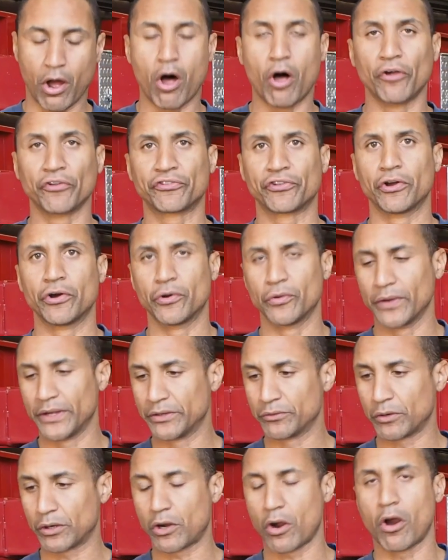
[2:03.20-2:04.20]
Also,
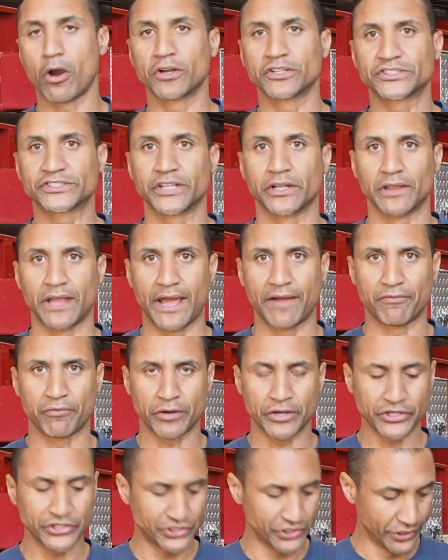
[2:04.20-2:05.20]
in regards to
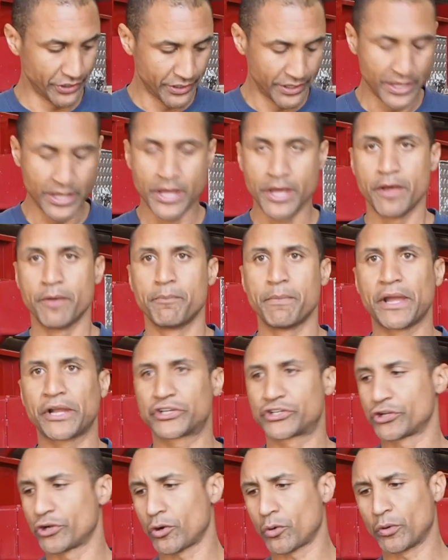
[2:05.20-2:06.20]
leverage, make
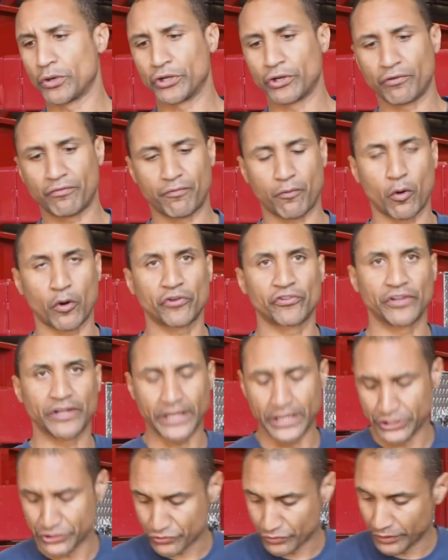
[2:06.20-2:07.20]
sure when you're forcing
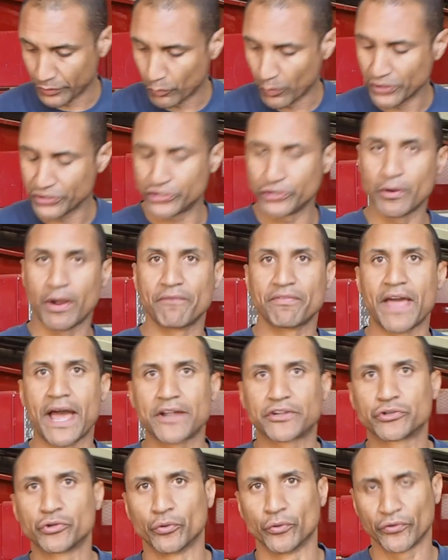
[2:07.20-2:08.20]
entry, once you have
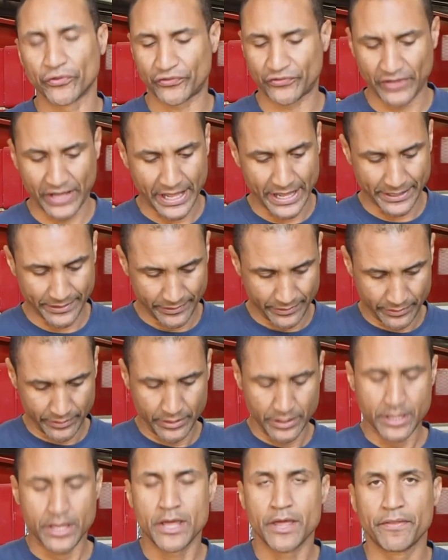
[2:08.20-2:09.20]
that tool
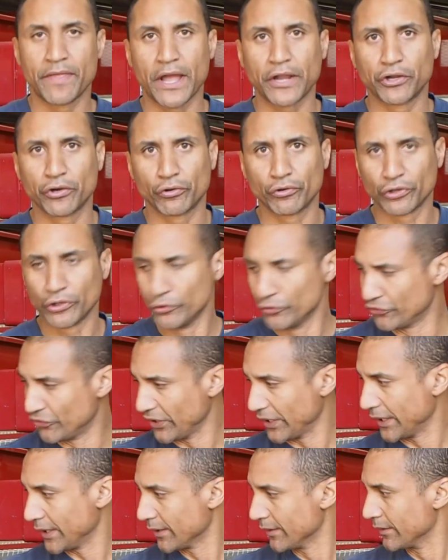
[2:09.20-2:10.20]
set, that you're
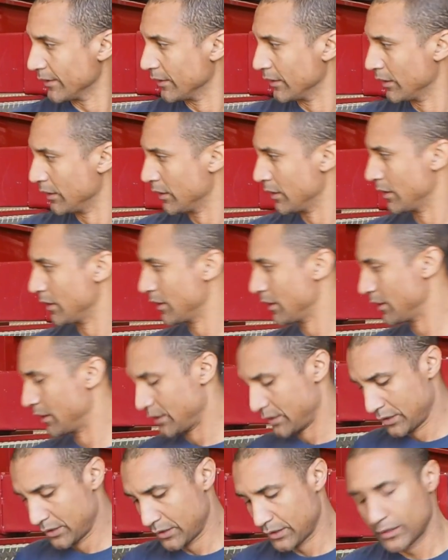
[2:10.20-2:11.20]
using
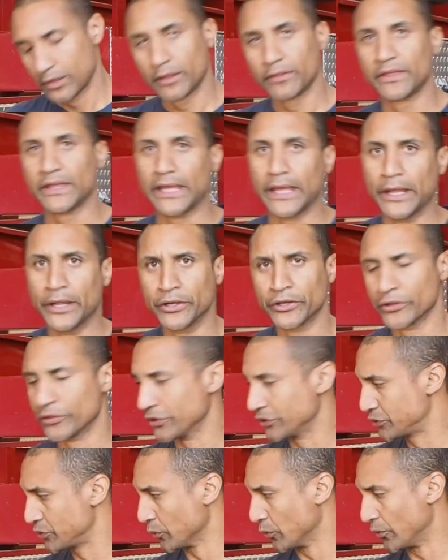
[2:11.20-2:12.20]
the end of
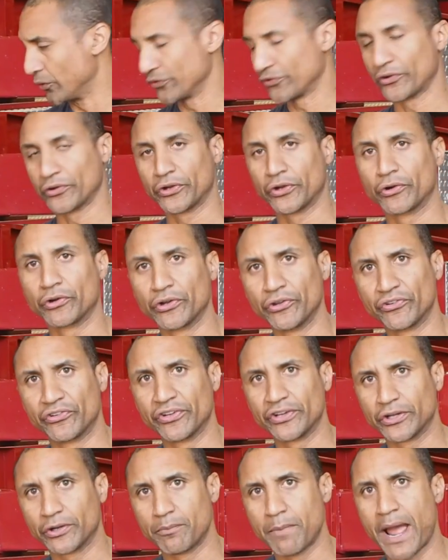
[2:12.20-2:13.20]
the tool, so you're
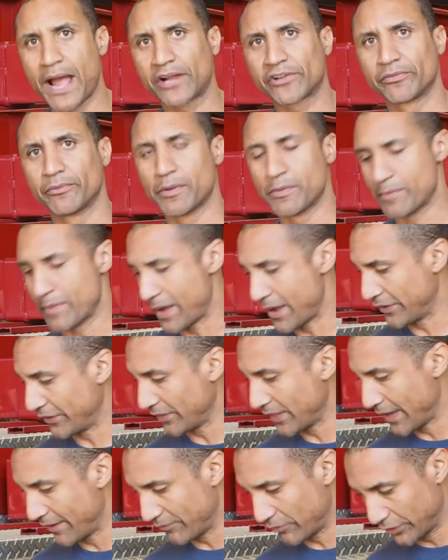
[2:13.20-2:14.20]
using your maximum amount of
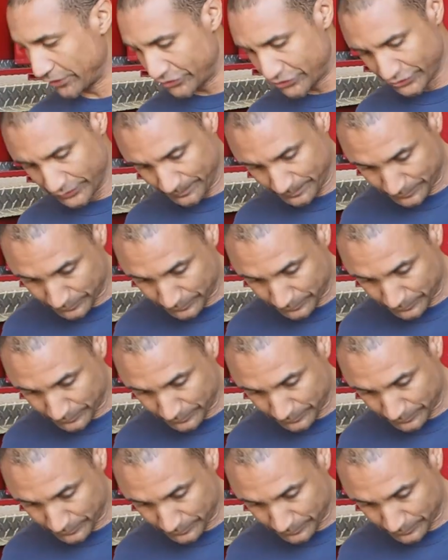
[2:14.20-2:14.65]
leverage.